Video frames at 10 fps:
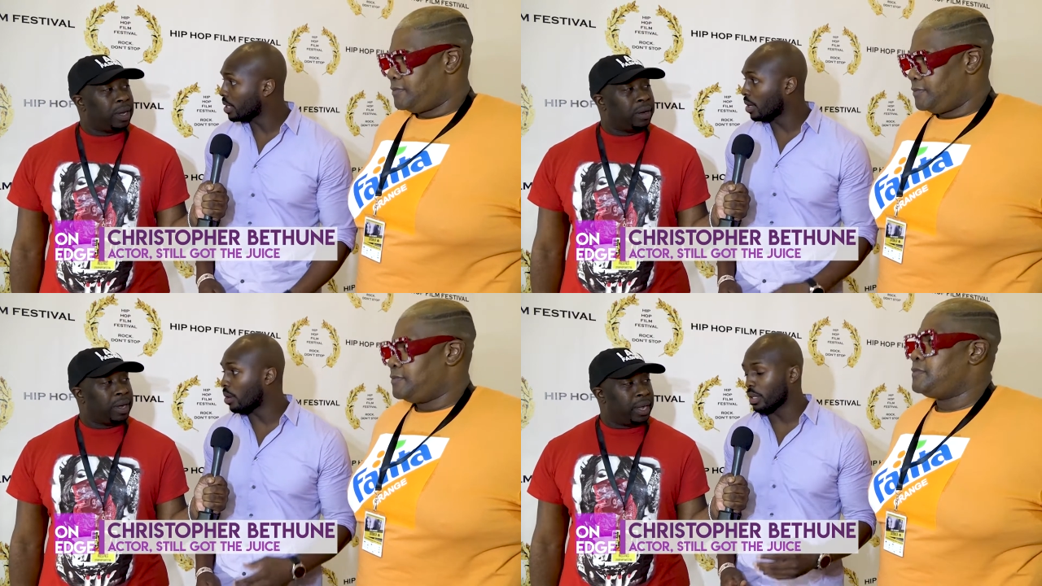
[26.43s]

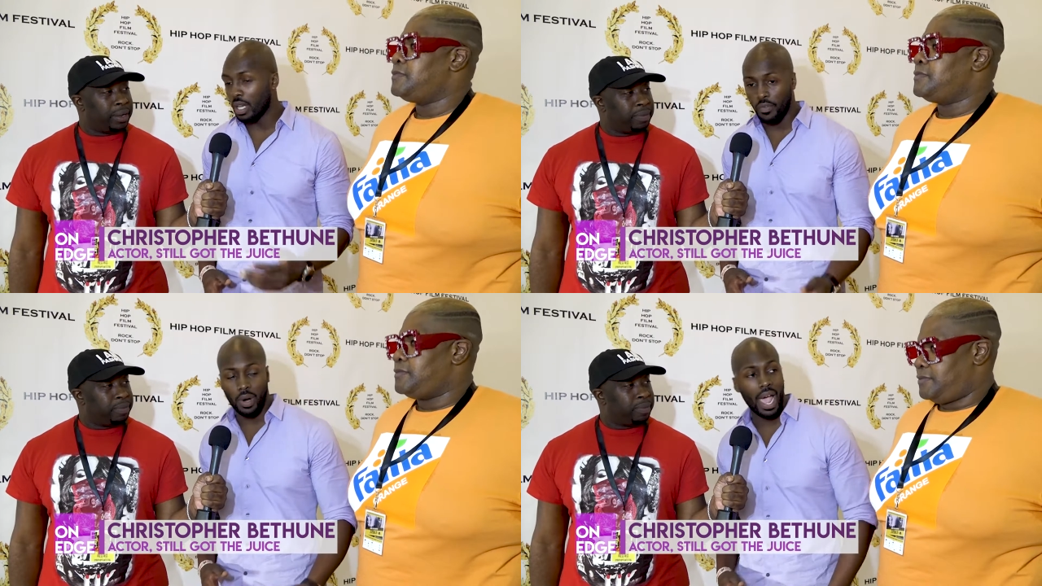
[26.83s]
Speaker 1: you know,
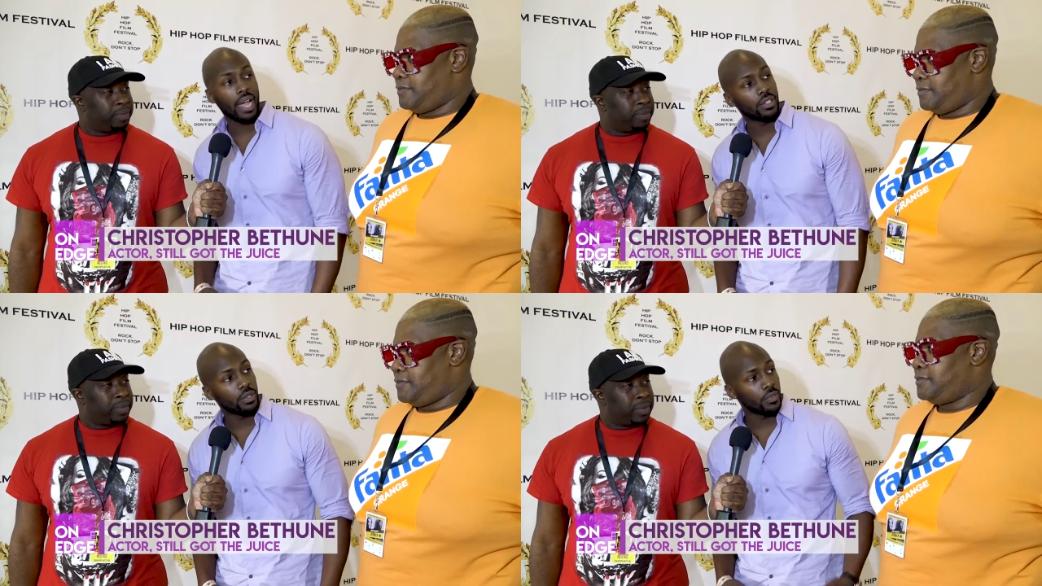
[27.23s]
looking for
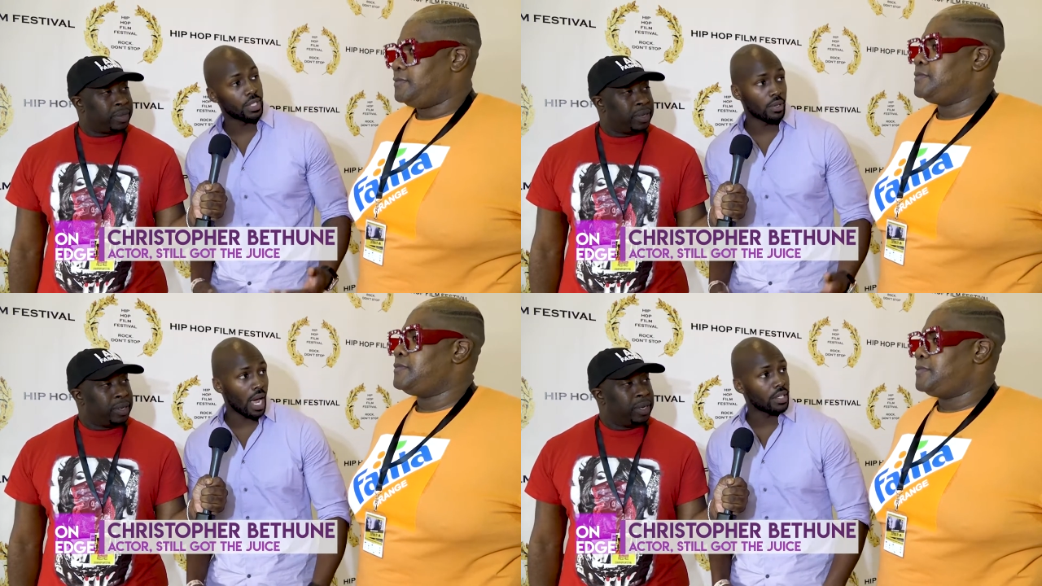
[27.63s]
actors. We're
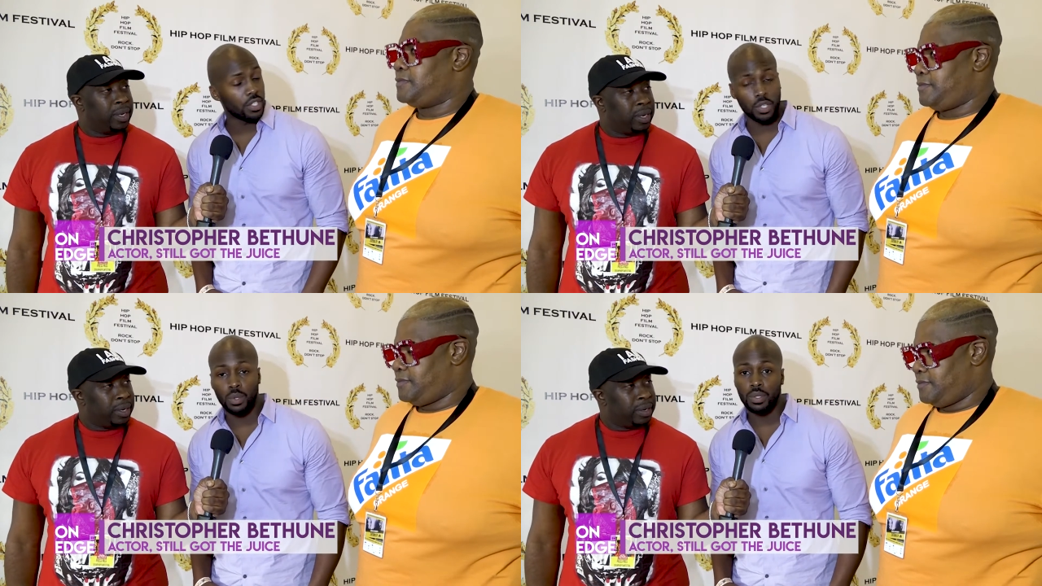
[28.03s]
still got the
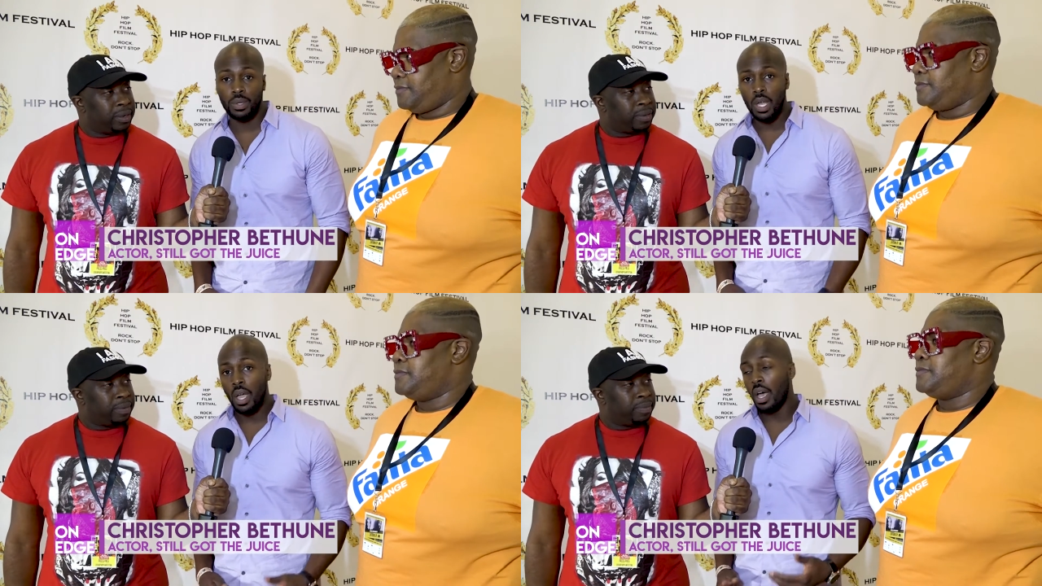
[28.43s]
juice.
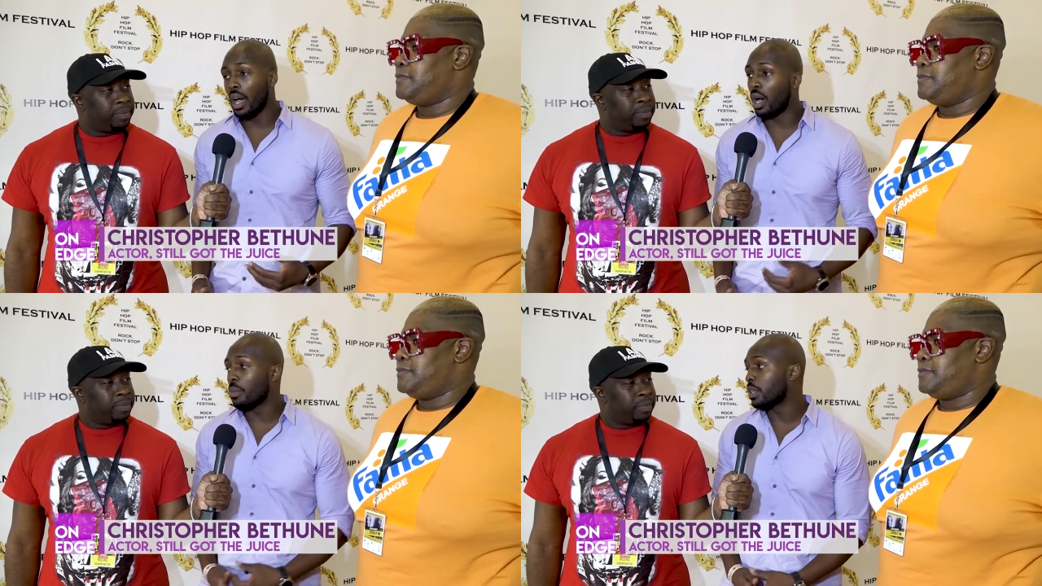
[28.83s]

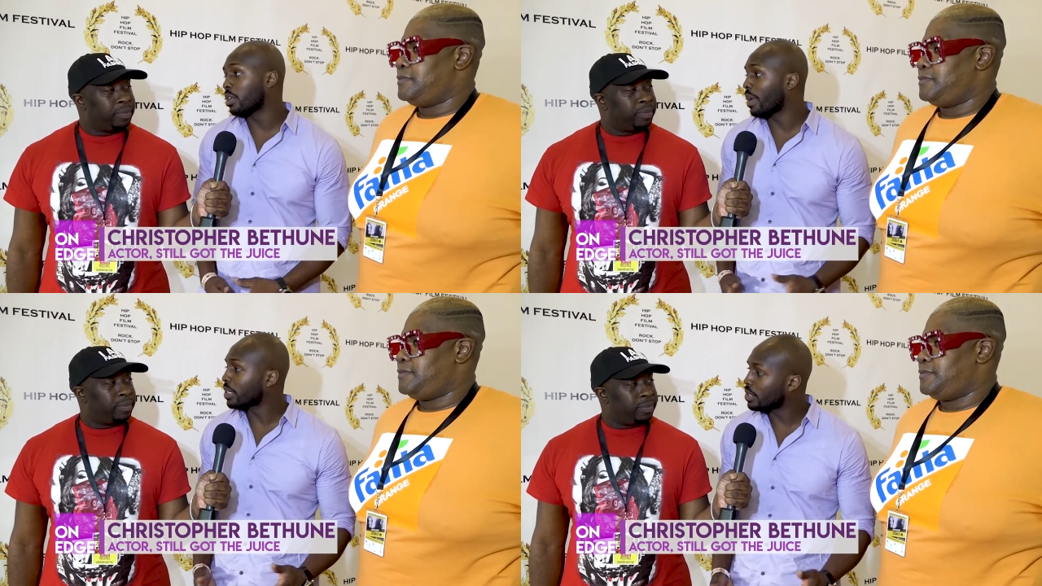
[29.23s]
Um, the
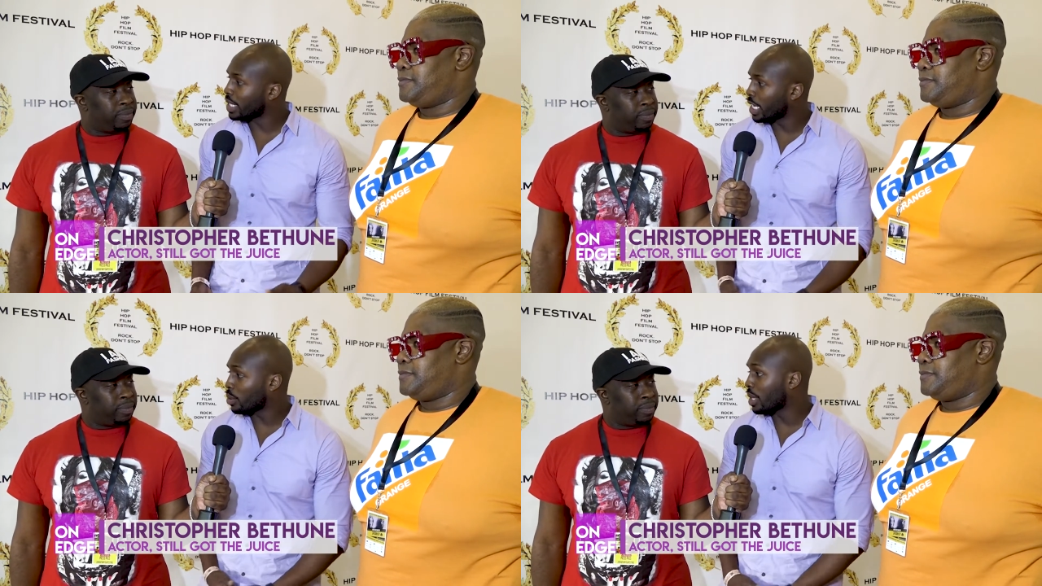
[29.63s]
director is
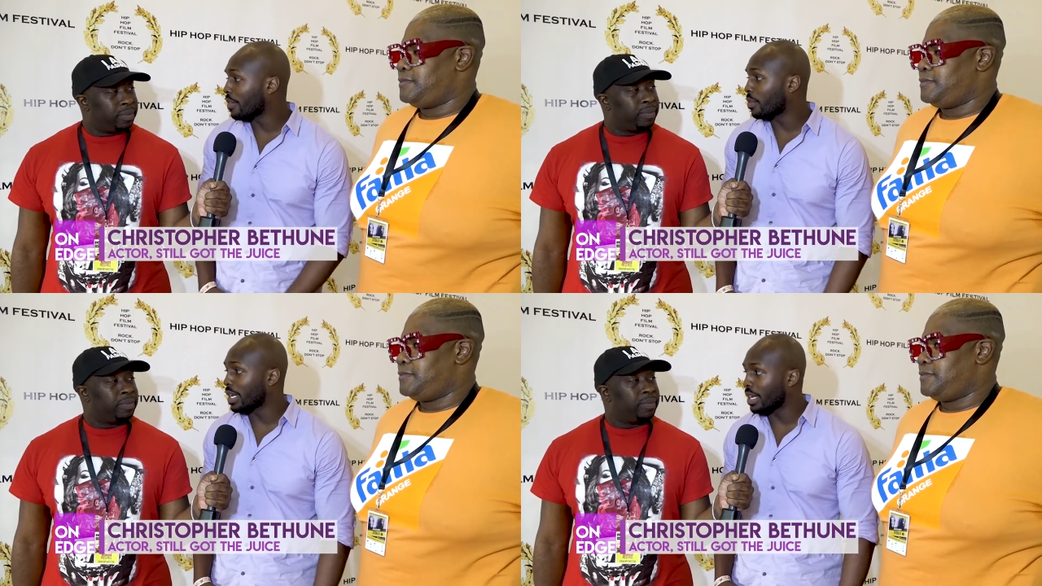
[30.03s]
Antoinette
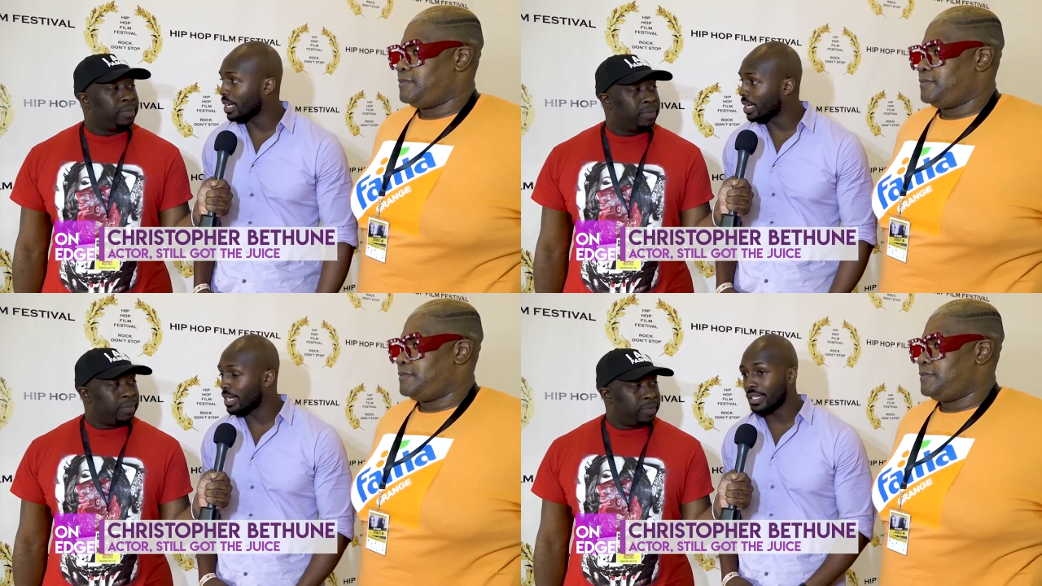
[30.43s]

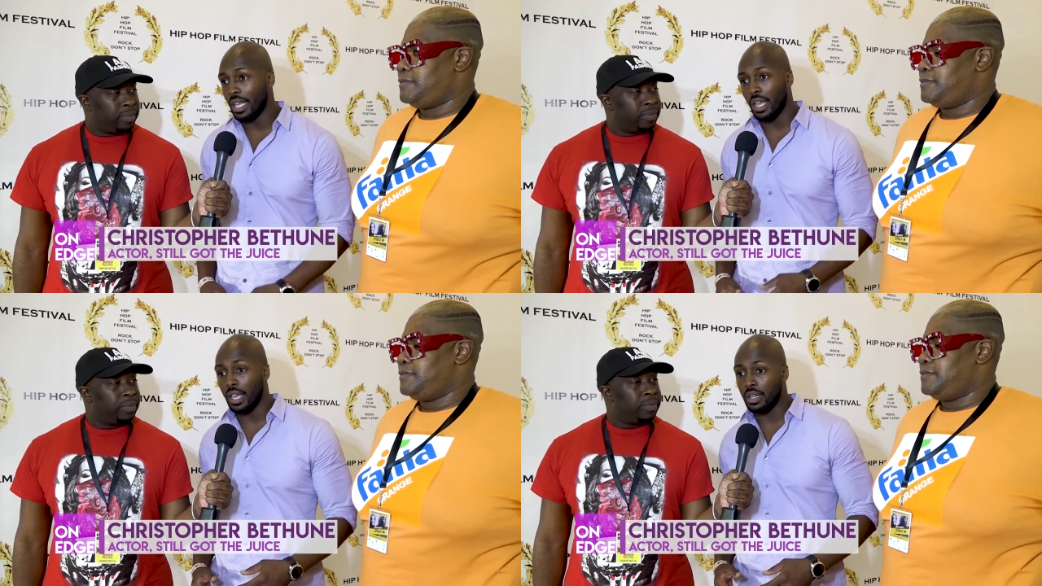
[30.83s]
Fernandez,
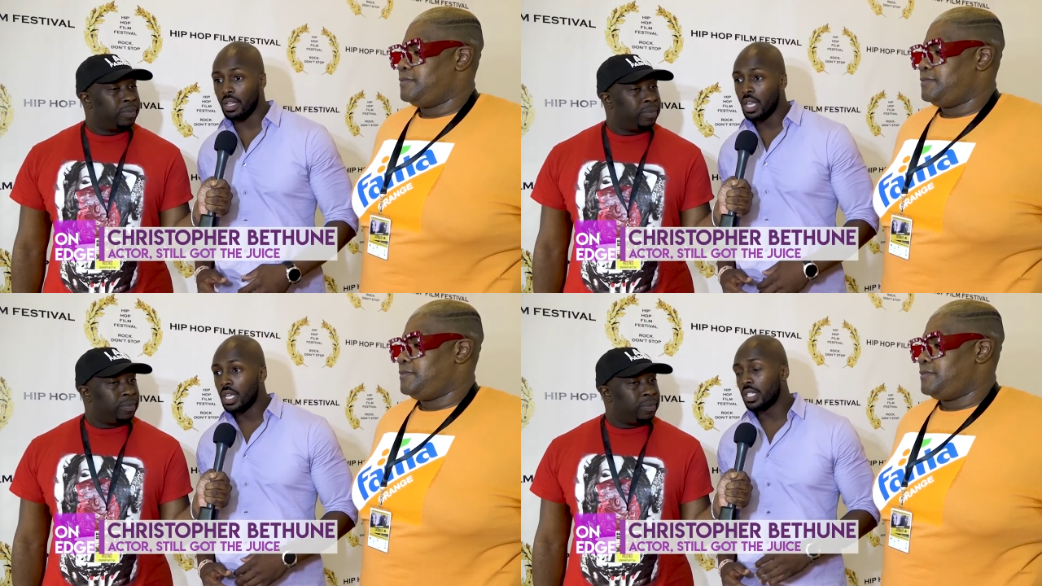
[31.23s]
and
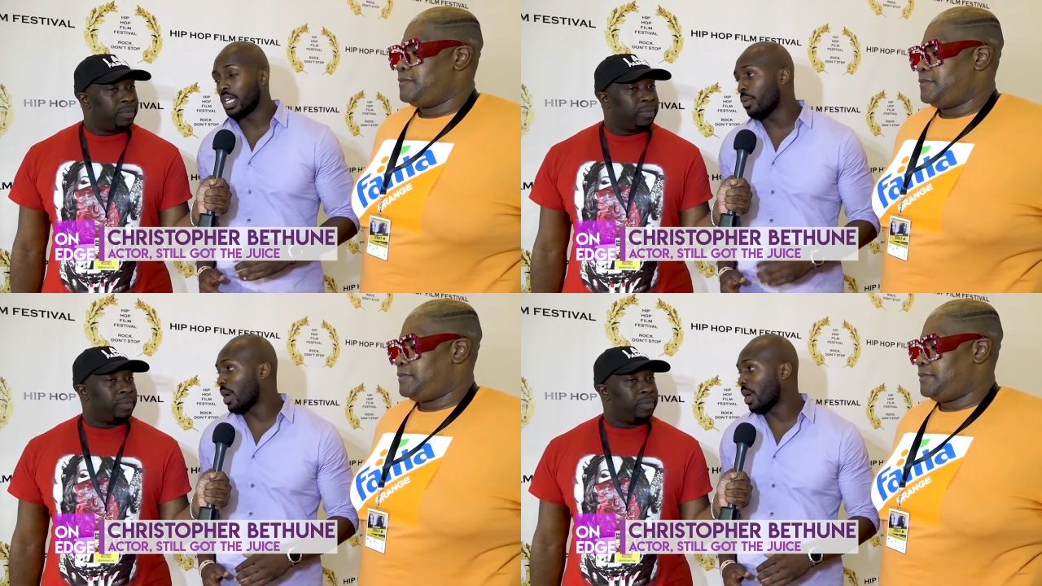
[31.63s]
she